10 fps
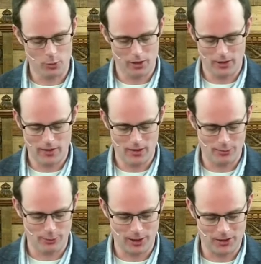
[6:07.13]
well, then the
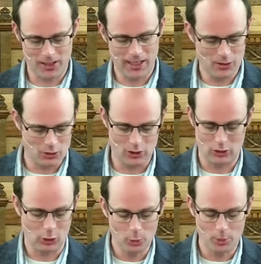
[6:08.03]
floodgates
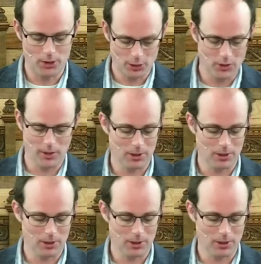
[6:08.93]
just open, don't they?